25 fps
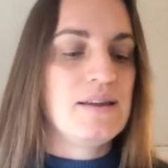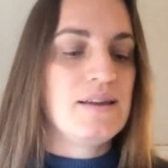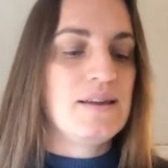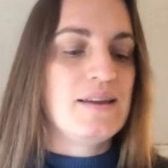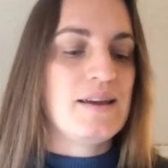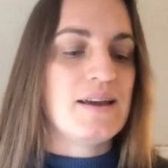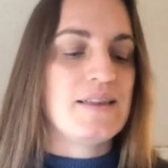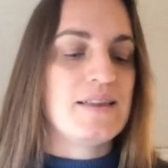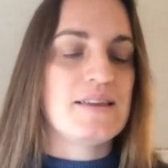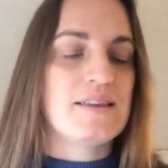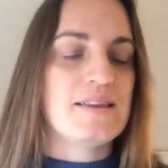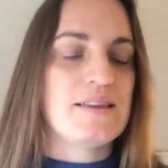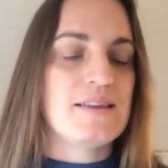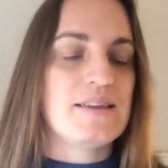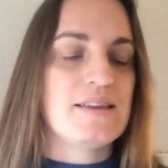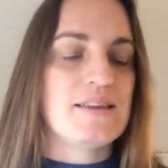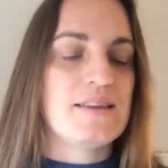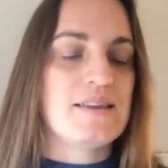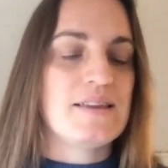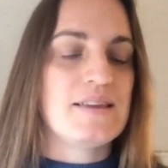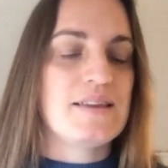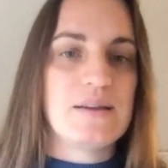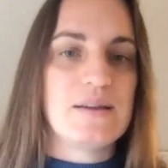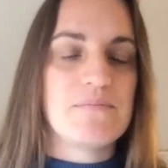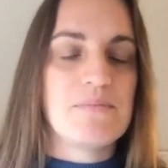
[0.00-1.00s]
And then it would
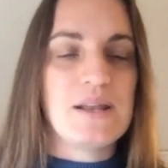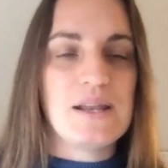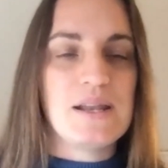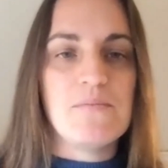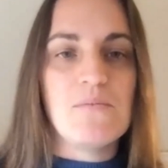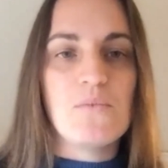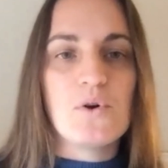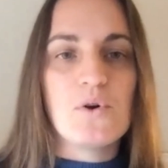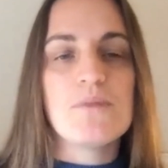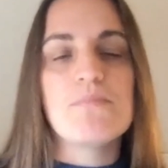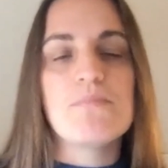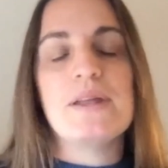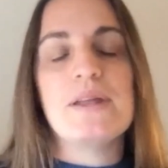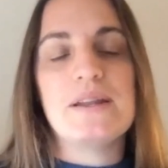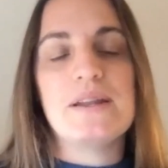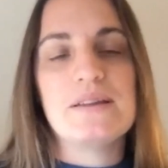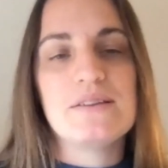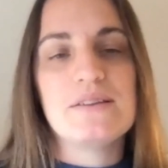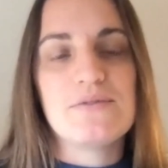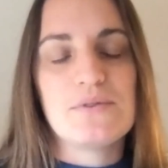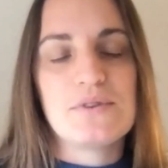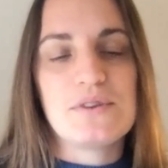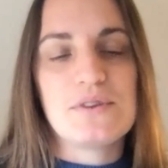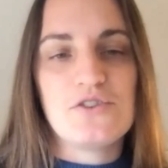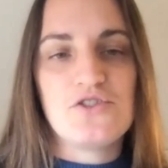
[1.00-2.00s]
take many more minutes
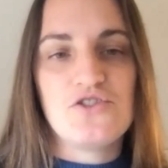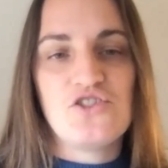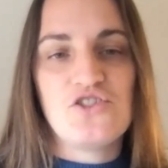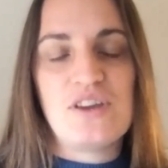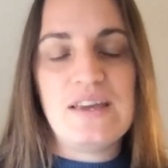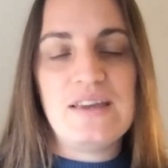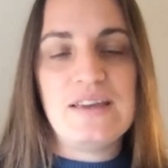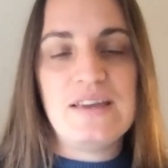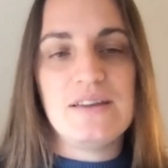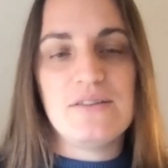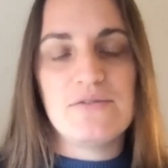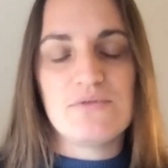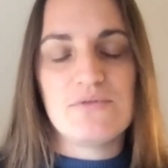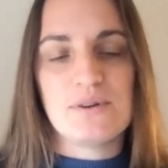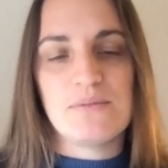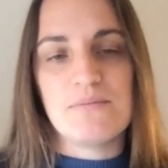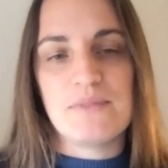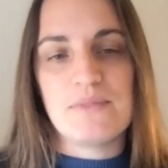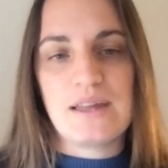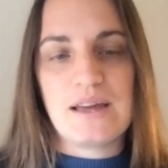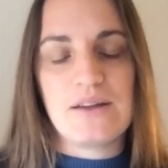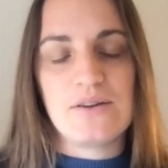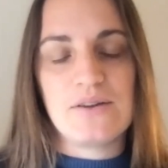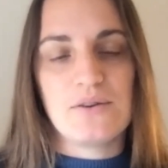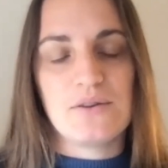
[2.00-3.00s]
for the shaking from
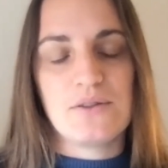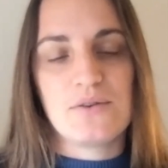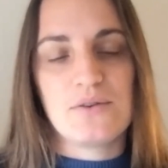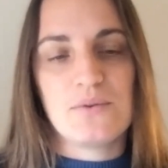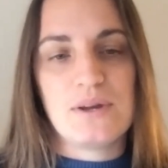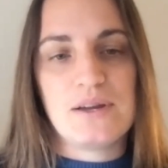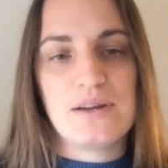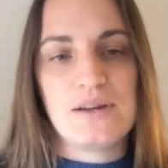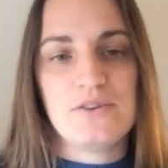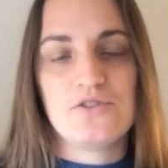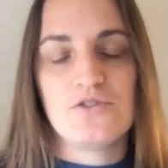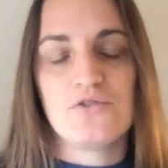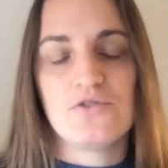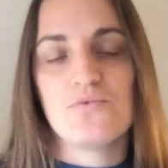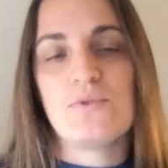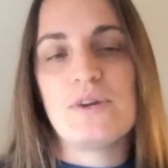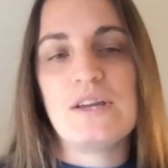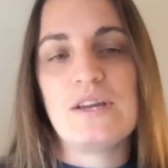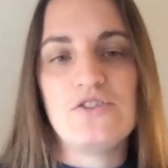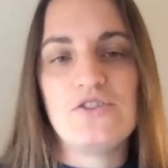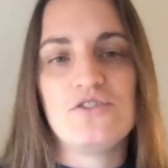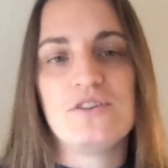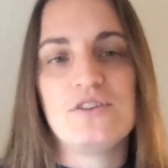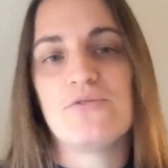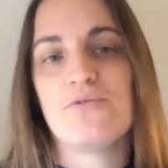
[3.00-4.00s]
that earthquake to
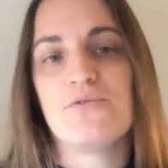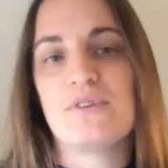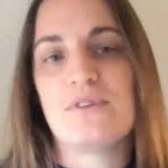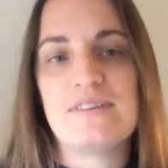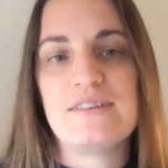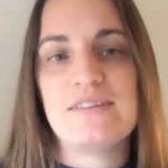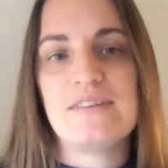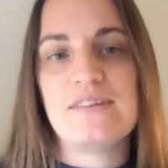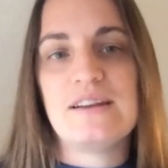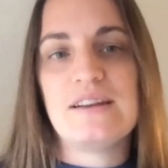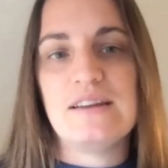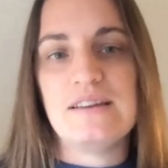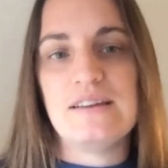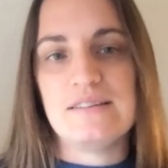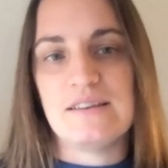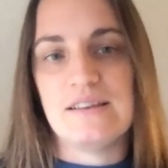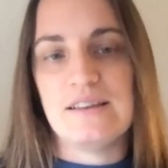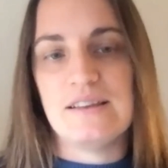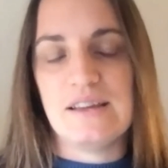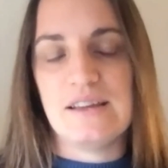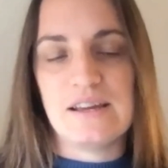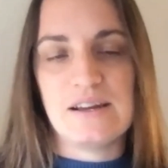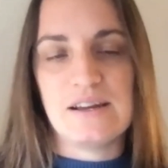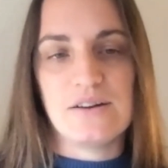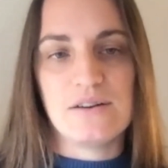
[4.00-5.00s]
reach different cities
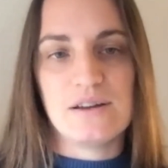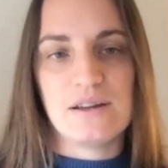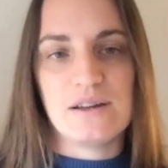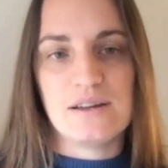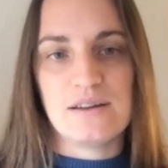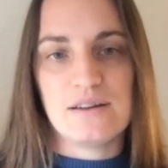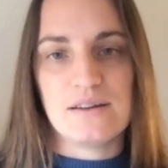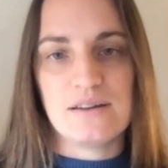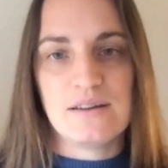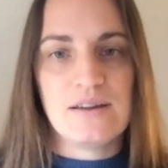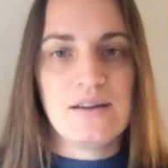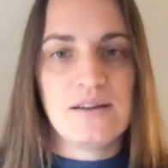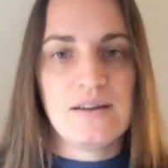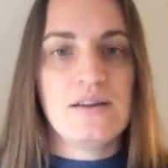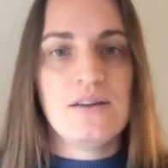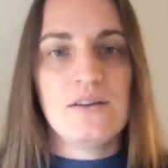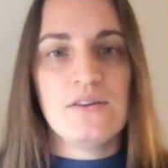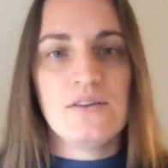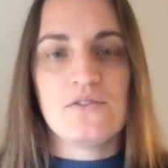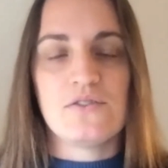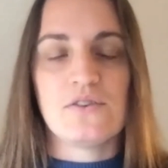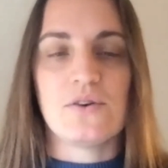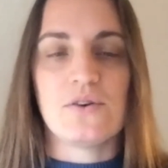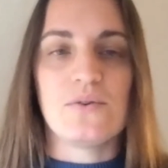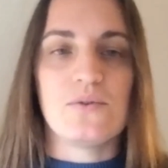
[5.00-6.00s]
in the area.
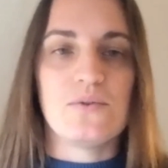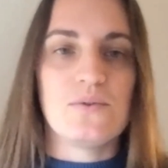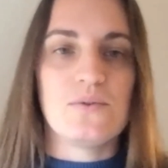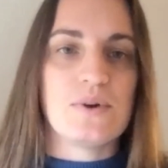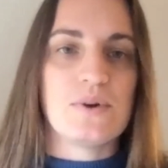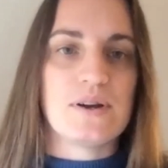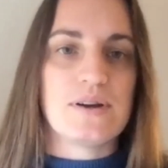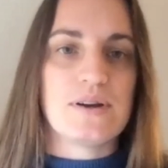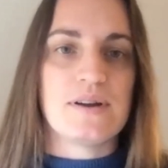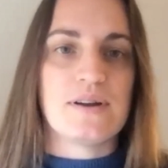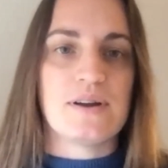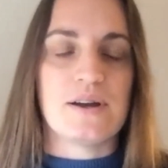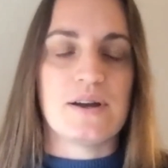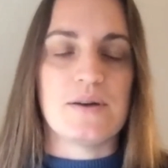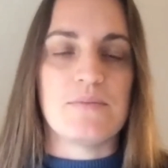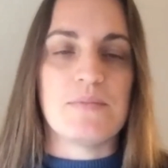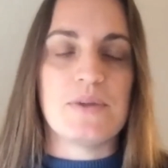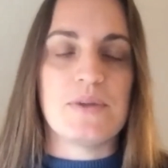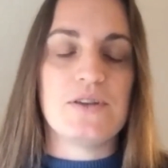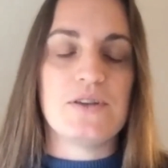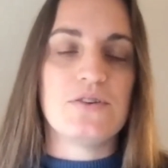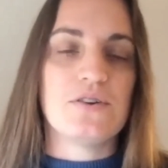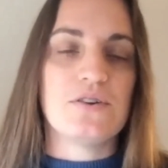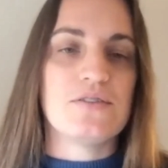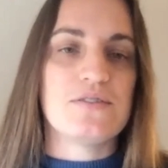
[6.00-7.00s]
So um,
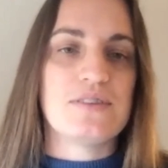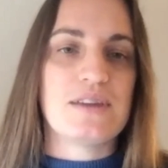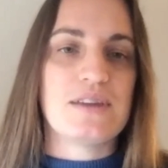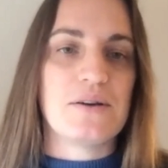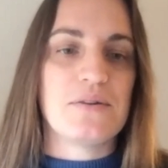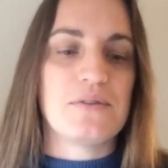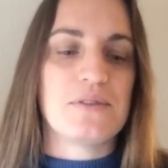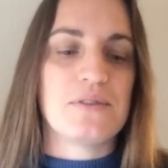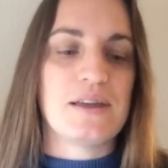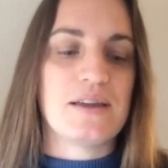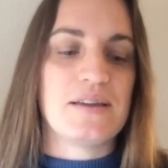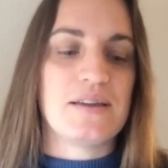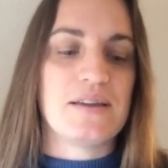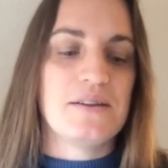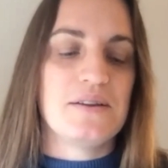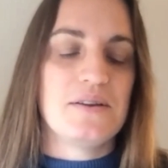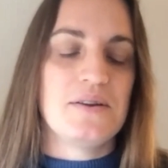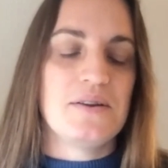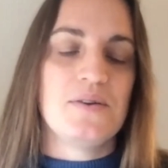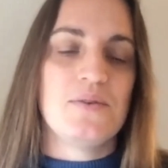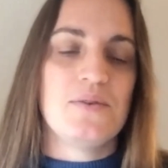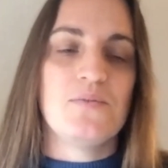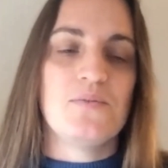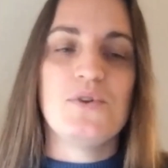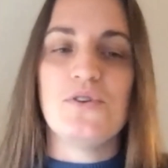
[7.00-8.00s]
it turns out that
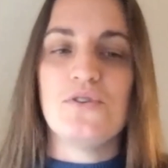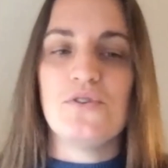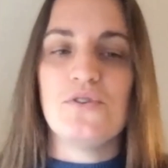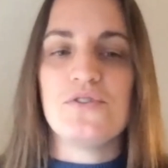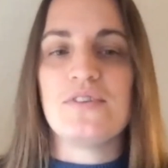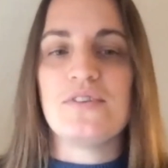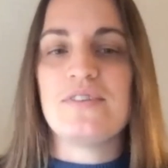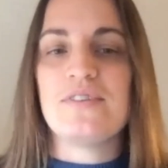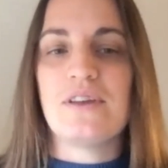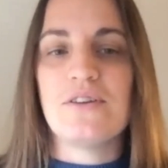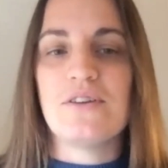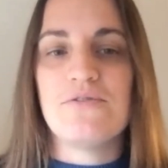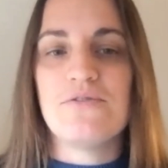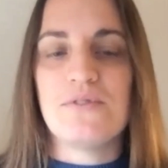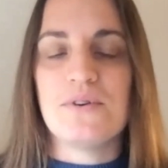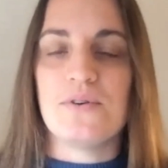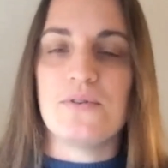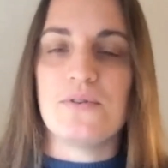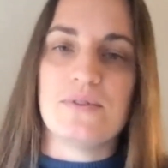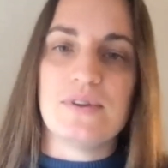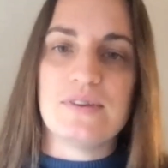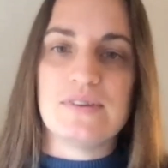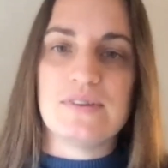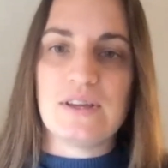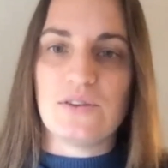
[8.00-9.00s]
when you use a cell
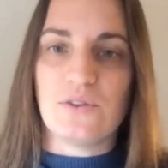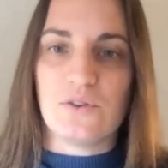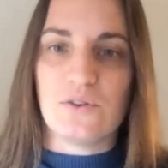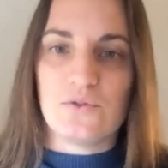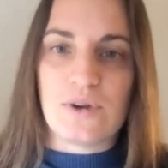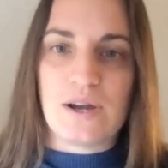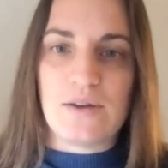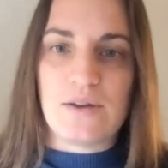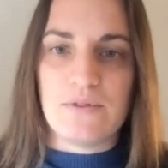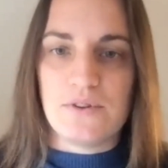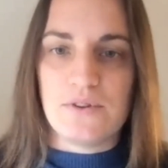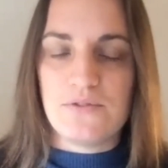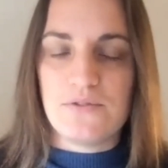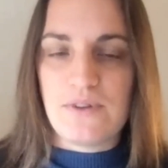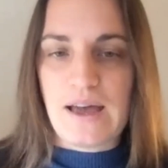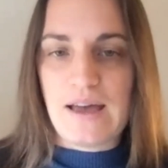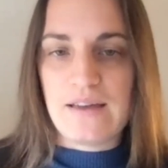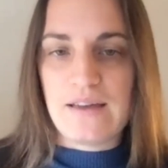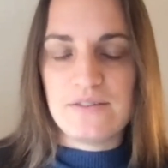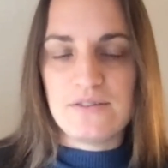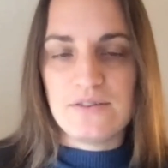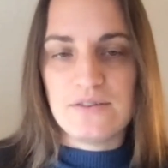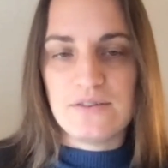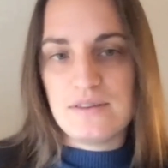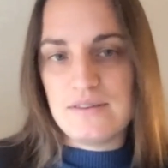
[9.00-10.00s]
phone, the signal travels
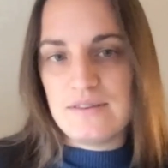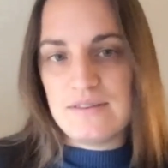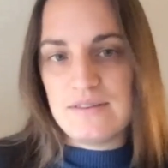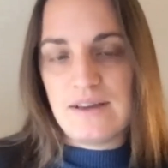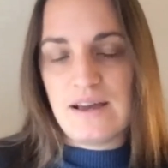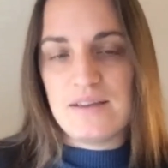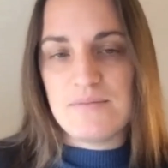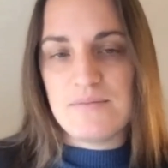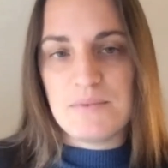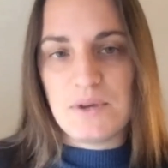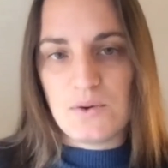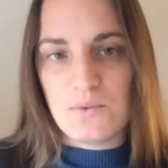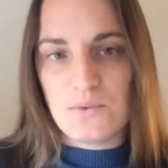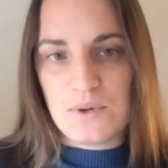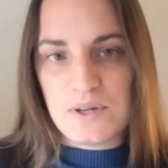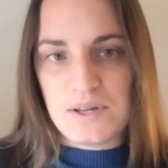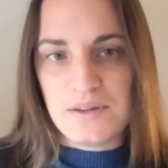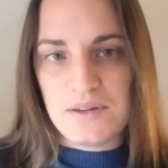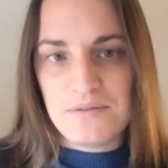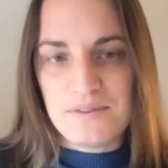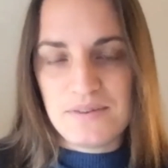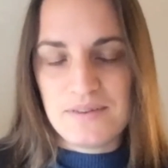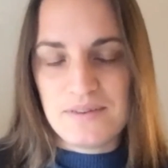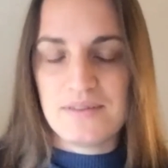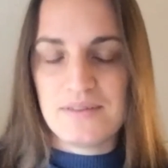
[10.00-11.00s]
faster than seismic
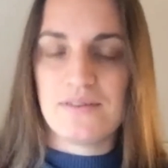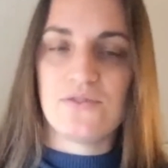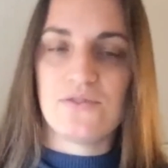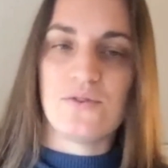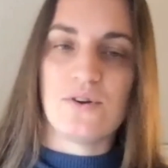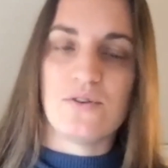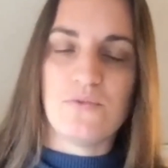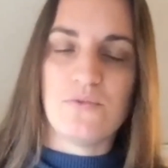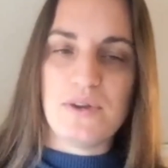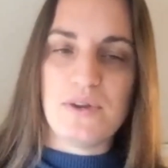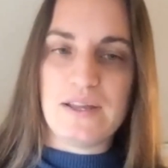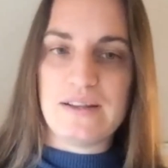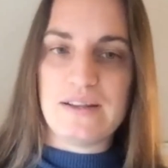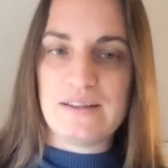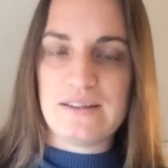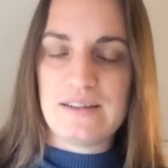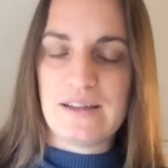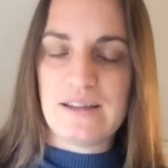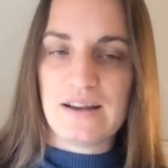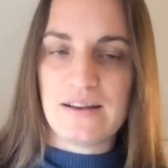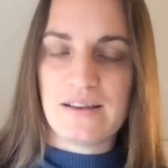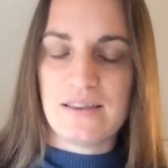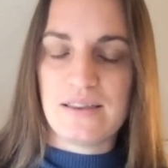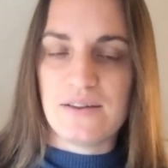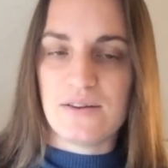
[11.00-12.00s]
waves. So if we can
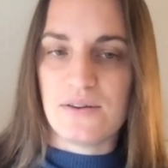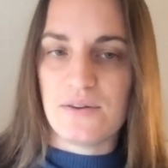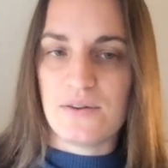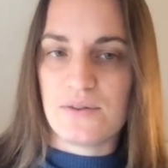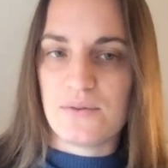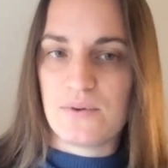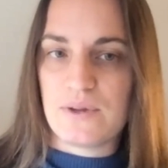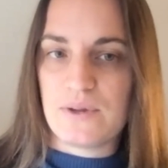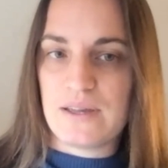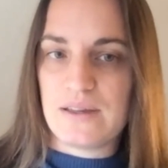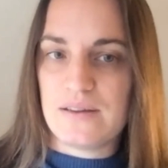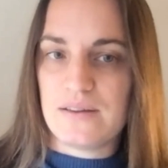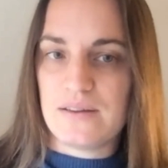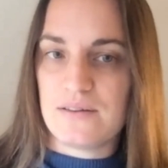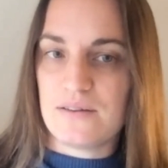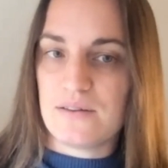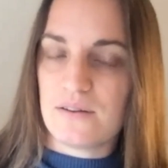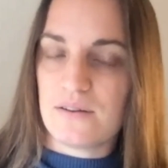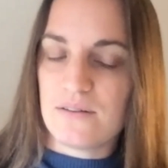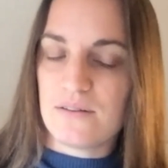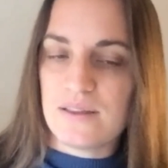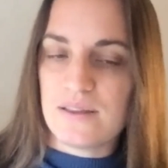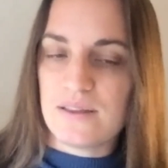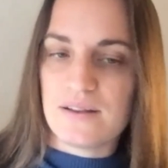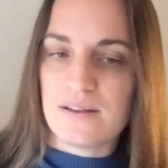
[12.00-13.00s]
detect the earthquake
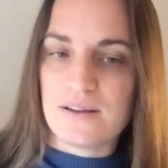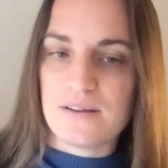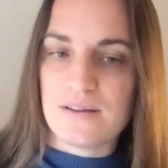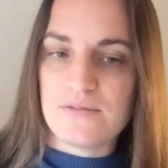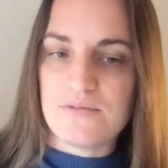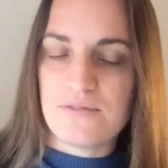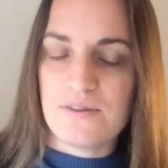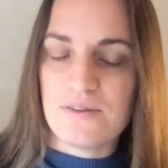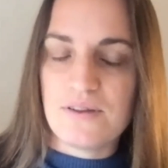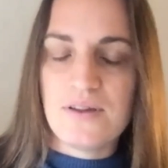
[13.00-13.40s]
early enough,